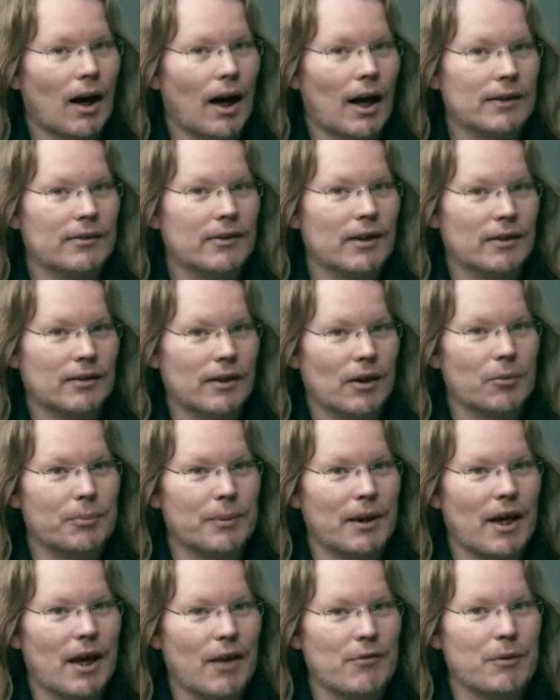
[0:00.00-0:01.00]
I think there'll
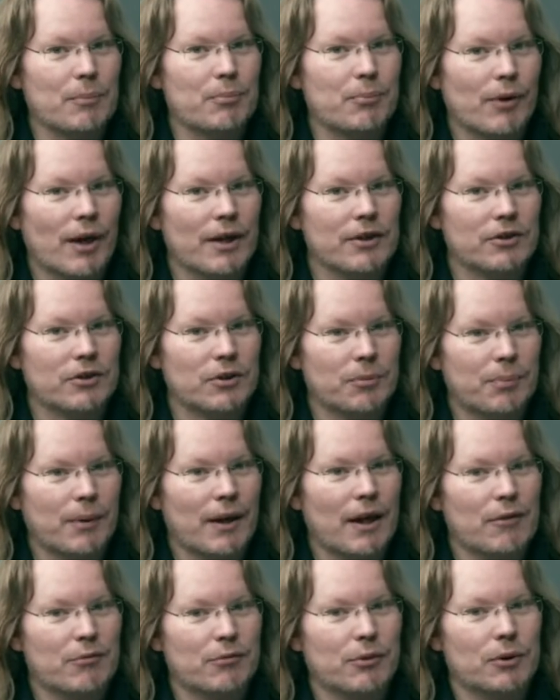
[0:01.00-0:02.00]
be a heavy price to
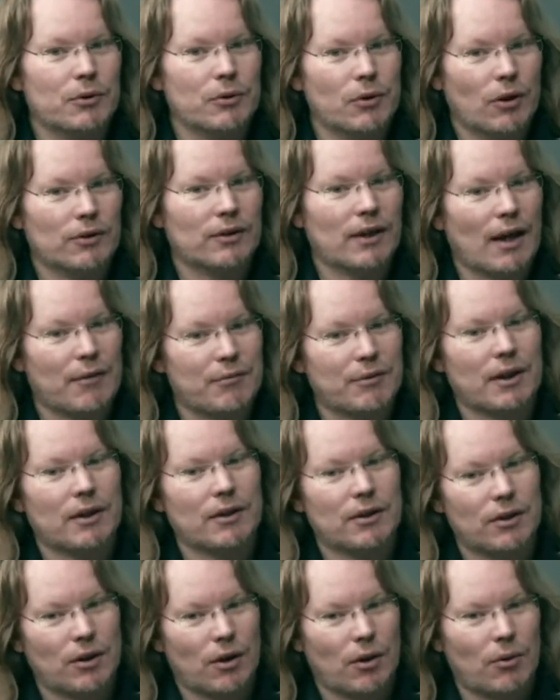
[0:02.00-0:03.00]
pay for not
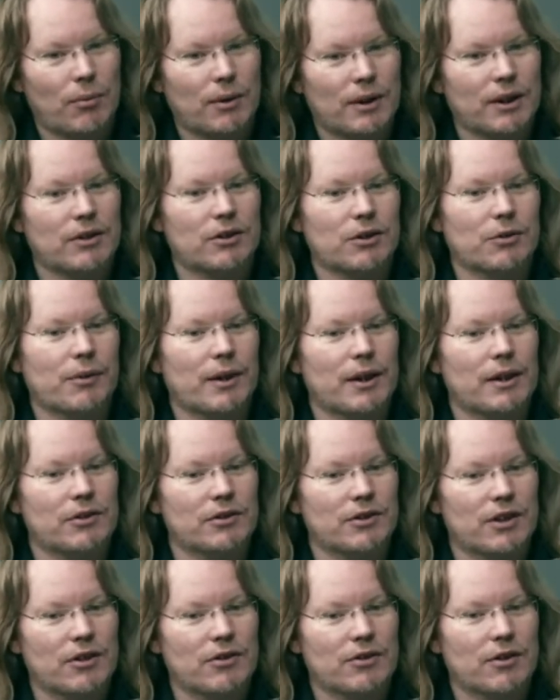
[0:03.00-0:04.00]
having, one
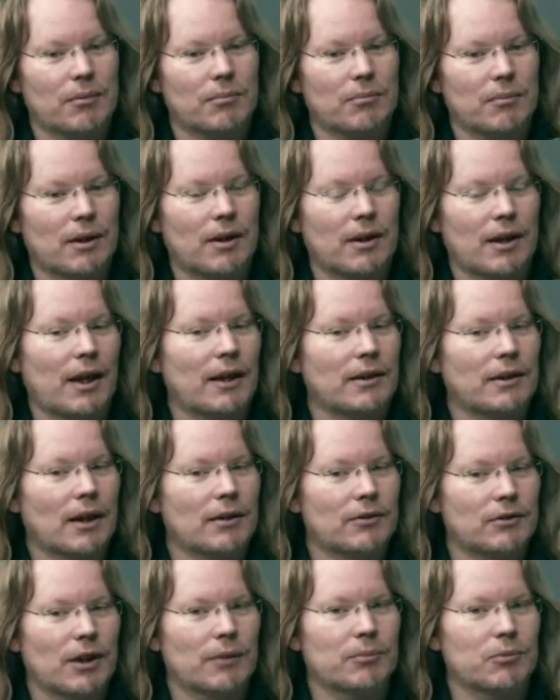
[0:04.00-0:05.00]
integrated system
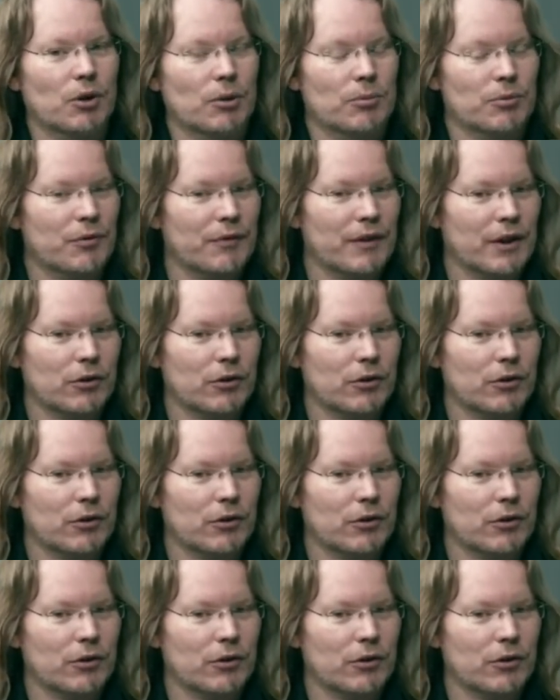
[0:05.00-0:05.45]
in terms of